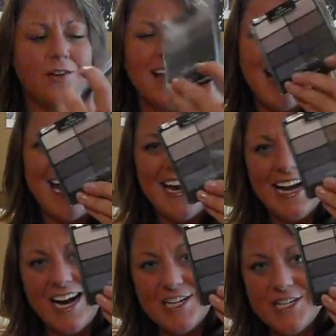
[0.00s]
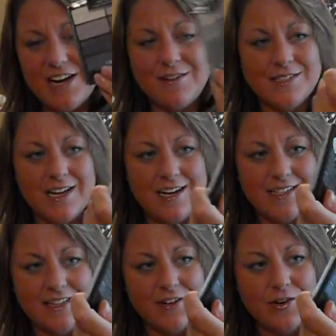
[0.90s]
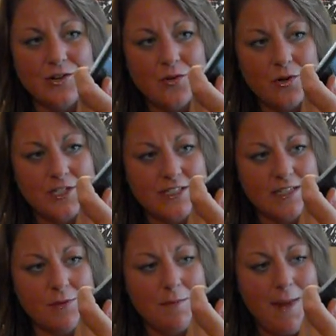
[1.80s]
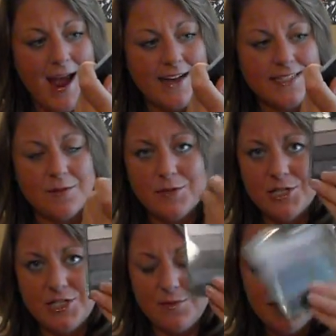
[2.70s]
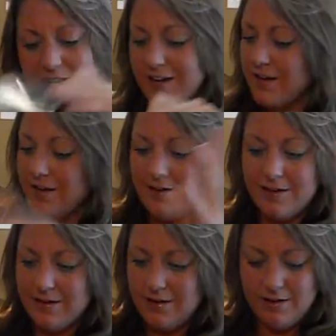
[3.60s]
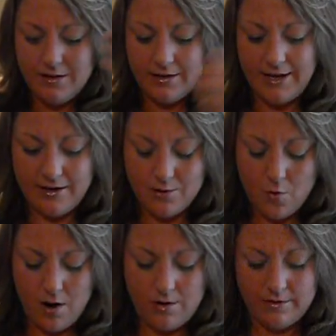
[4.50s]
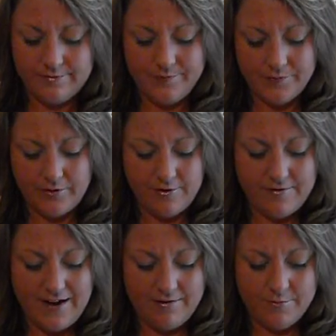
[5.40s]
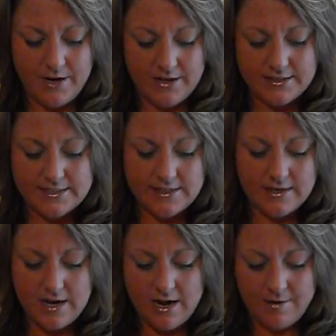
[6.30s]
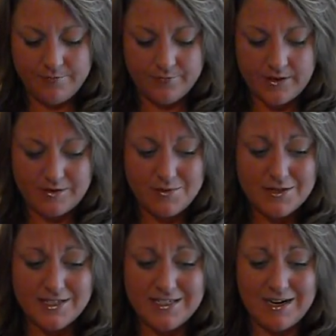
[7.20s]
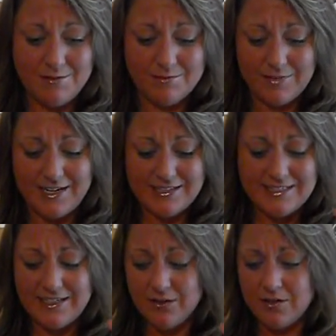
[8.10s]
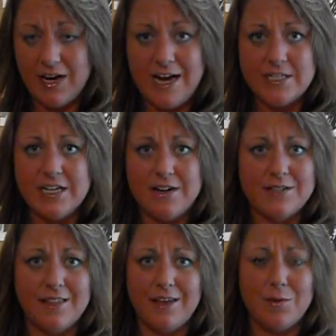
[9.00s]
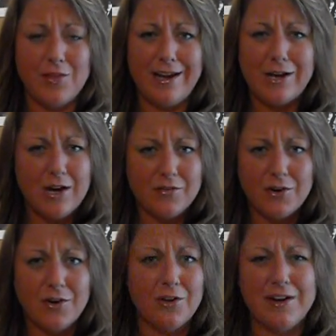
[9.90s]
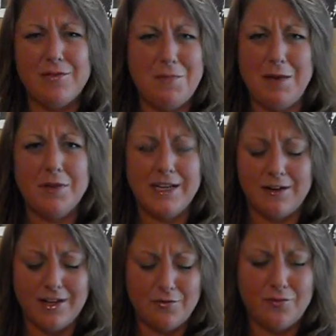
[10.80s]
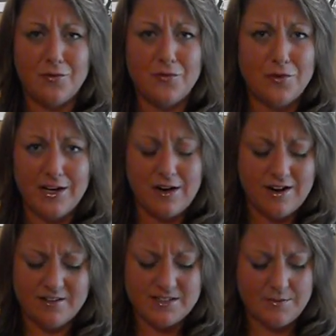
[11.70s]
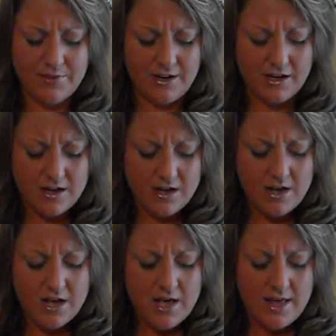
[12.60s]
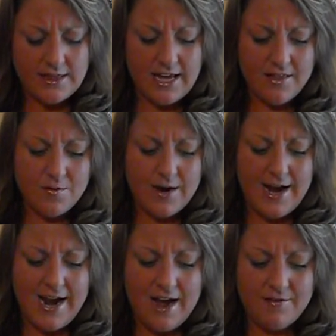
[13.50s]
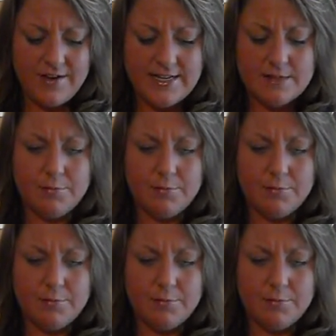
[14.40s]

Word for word: you get eight eyeshadows, guys, and they're gorgeous. Some are matte, some are shimmery. Can't go wrong for five bucks. Um, because most of the time, like, single eyeshadows, I think, with like CoverGirl or even Maybelline are like four forty-nine or something. The other one I have is